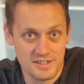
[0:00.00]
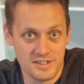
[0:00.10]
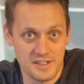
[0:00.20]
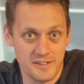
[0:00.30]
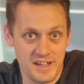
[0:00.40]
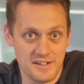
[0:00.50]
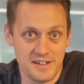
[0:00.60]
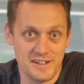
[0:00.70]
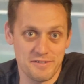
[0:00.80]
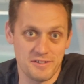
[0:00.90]
Later that
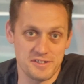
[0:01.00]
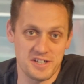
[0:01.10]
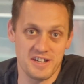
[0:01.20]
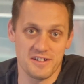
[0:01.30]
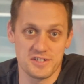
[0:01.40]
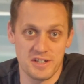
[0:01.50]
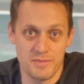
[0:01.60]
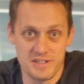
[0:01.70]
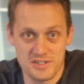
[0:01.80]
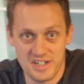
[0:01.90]
night after the challenge,
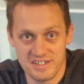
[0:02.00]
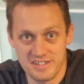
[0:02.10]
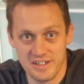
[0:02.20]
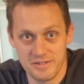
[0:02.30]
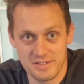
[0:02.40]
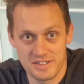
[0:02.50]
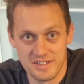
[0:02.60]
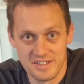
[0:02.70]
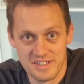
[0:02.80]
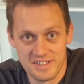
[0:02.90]
I went and checked out
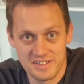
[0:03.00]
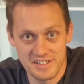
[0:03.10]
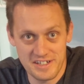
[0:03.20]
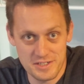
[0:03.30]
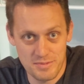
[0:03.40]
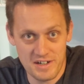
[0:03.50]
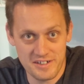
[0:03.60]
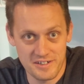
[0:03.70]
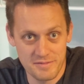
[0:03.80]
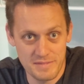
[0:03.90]
the Guinness
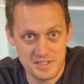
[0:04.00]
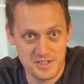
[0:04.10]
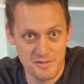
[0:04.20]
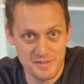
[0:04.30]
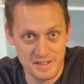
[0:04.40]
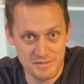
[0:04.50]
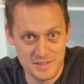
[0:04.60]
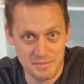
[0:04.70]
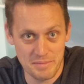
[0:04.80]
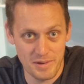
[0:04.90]
record and make sure everything
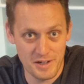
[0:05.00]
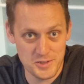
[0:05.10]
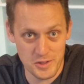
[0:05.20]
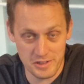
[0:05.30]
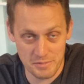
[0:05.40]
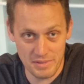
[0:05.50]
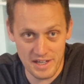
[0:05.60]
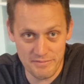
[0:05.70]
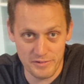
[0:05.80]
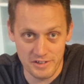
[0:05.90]
was up to par so I could
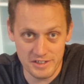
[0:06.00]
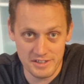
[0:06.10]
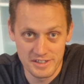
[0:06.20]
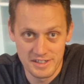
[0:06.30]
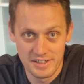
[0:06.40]
apply for it.